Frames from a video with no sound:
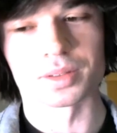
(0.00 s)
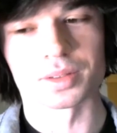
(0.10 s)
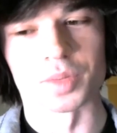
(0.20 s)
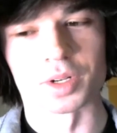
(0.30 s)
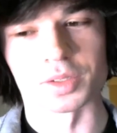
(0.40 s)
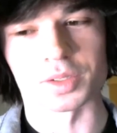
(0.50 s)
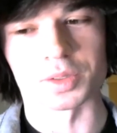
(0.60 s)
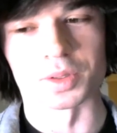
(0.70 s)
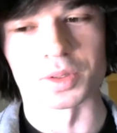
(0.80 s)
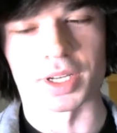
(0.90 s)
in middle
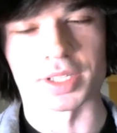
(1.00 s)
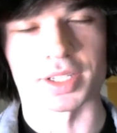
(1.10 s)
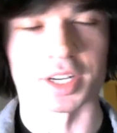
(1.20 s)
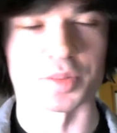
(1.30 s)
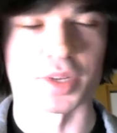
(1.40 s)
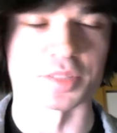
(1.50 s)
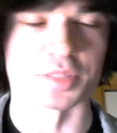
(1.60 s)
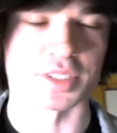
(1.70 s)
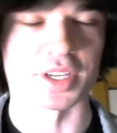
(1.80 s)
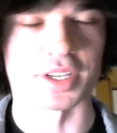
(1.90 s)
school, I guess I kind of made the
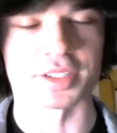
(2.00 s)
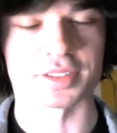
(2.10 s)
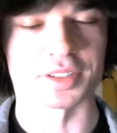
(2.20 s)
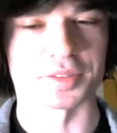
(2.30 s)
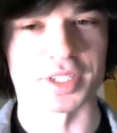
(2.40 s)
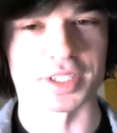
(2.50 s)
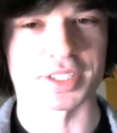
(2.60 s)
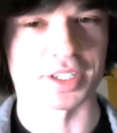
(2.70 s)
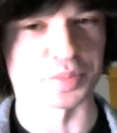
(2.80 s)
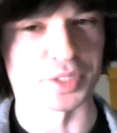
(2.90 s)
mistake of like
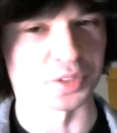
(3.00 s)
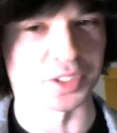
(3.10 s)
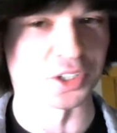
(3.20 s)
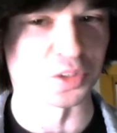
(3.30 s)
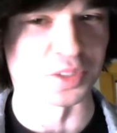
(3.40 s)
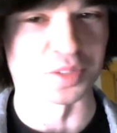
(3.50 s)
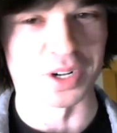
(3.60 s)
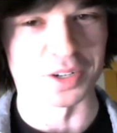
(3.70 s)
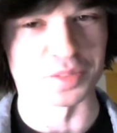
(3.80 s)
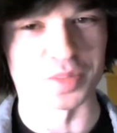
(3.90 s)
being really open
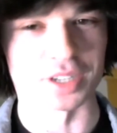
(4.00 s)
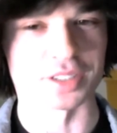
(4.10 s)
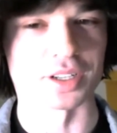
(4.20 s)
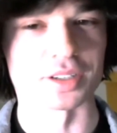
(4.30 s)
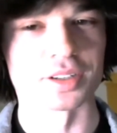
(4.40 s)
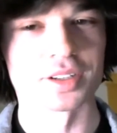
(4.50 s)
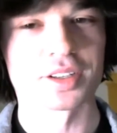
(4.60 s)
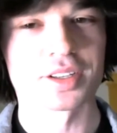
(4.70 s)
about it back then.